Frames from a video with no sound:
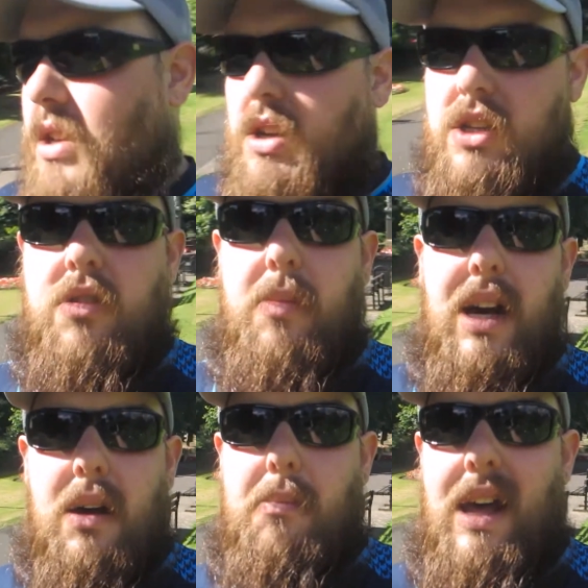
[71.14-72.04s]
doctor
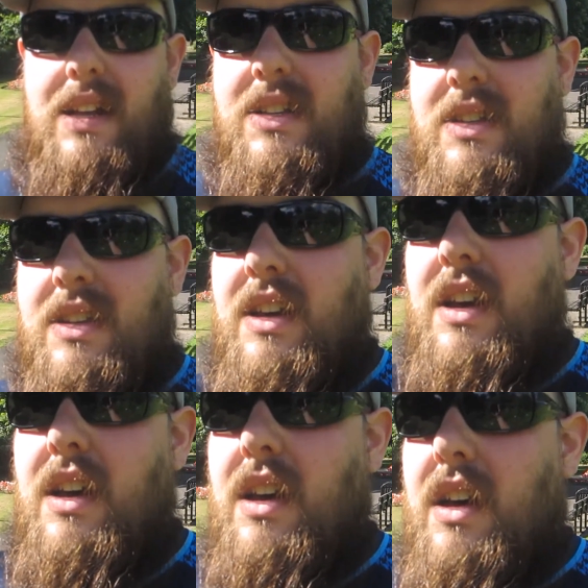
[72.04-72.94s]
about her meds,
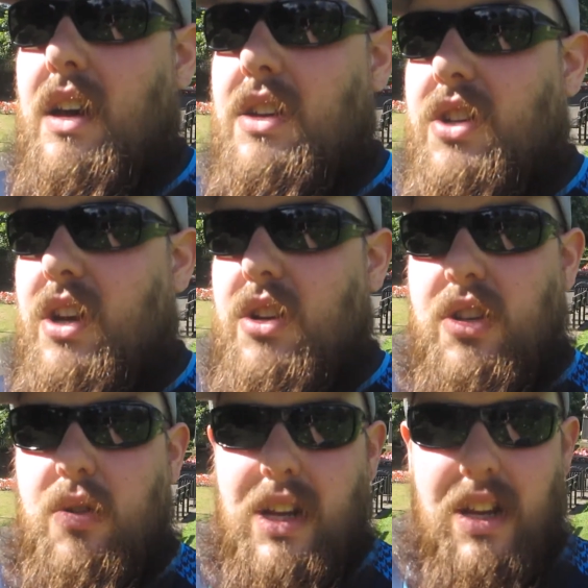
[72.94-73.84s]
and she
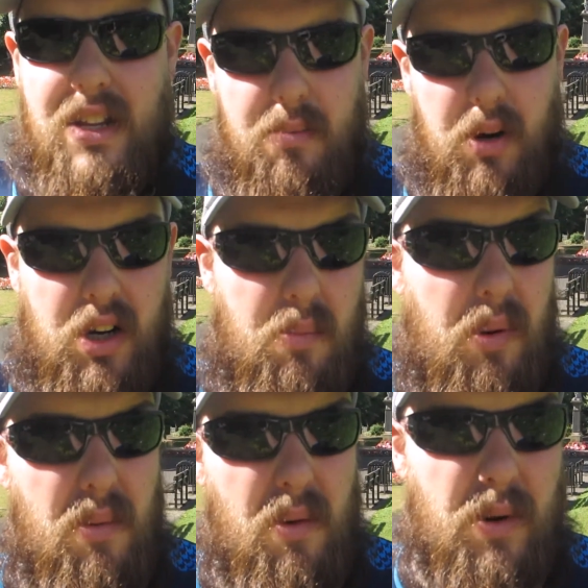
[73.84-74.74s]
also needed to book an
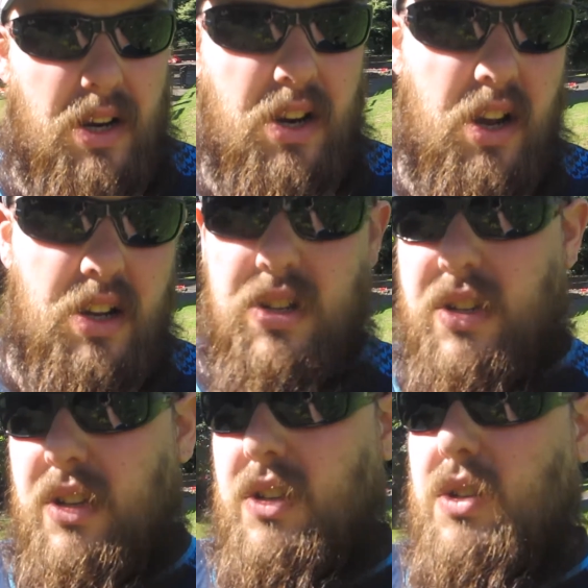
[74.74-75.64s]
appointment with nurse
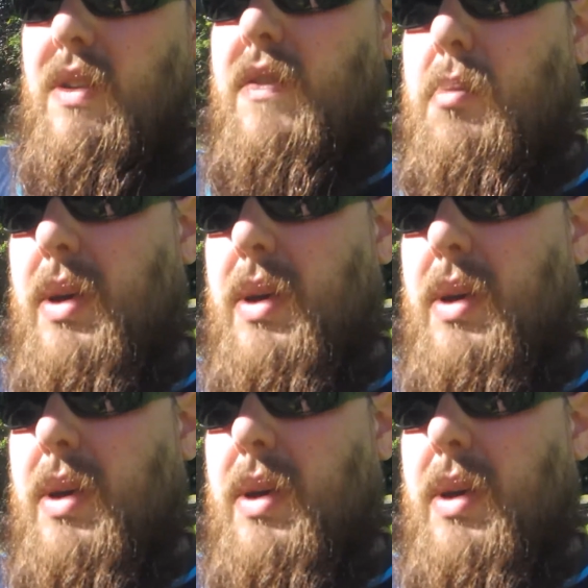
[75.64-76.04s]
to have a